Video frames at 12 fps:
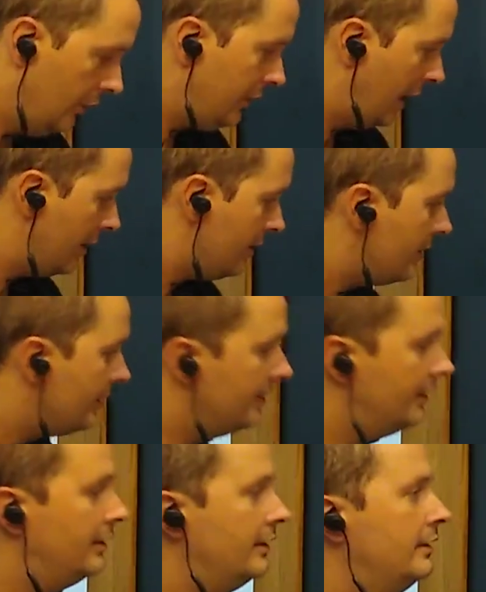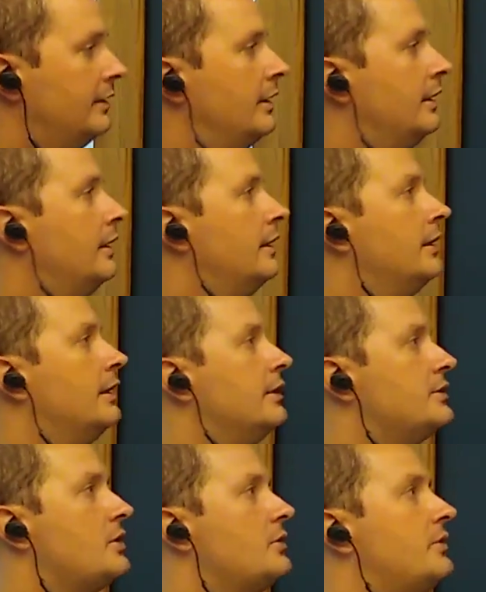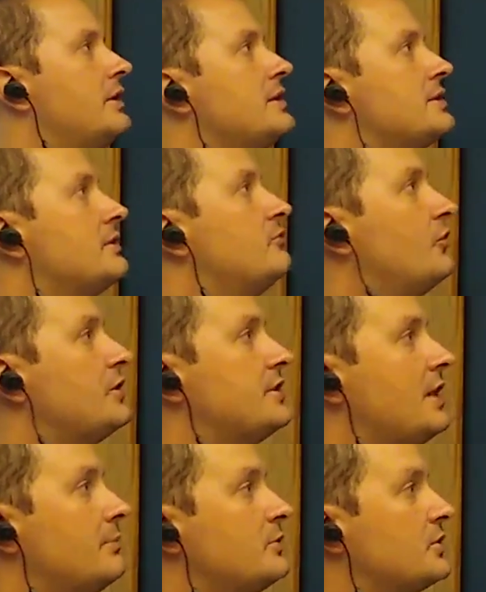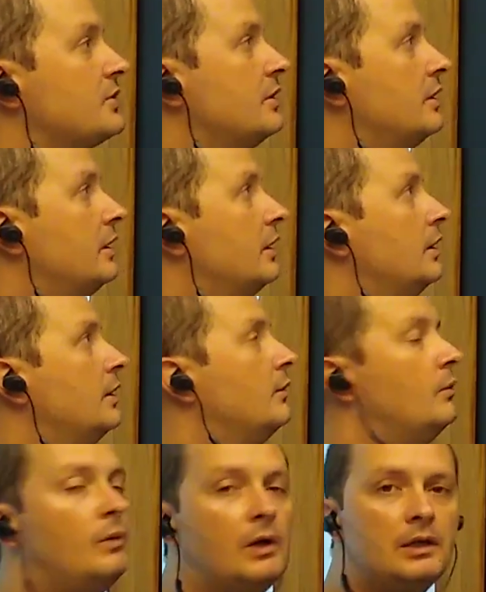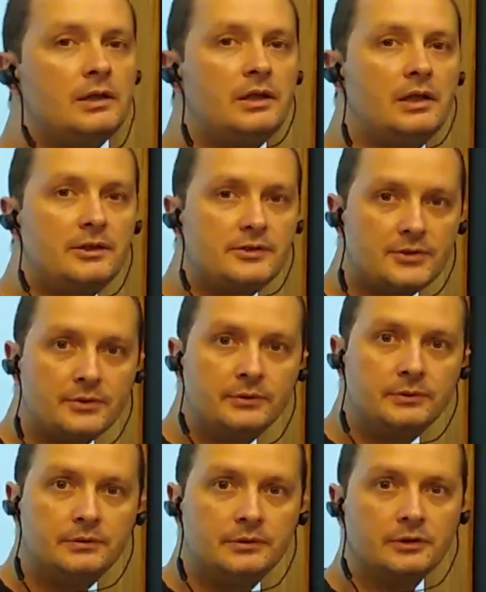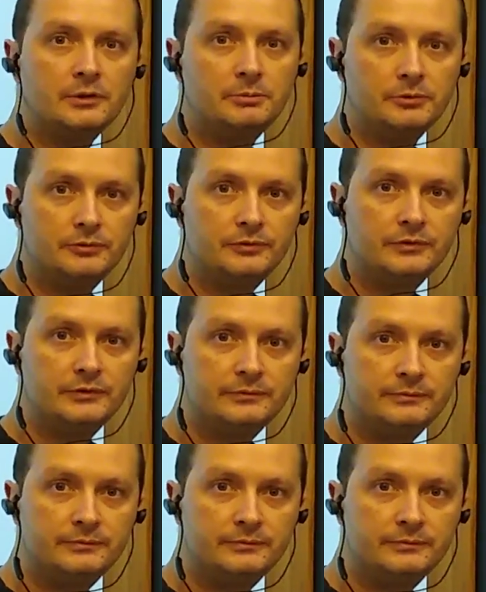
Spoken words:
Okay, so this is it for steps 1 and 2 in our proof.